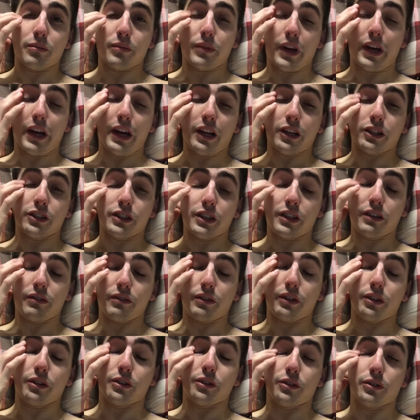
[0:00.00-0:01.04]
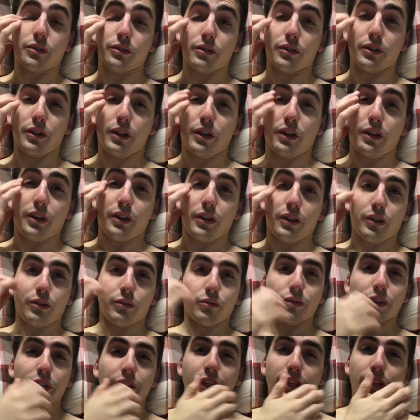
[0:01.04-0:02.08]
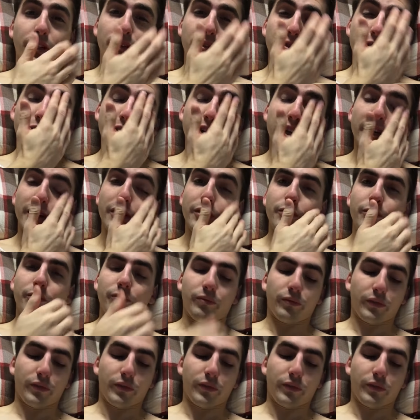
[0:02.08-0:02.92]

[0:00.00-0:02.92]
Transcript: I actually feel really good right now.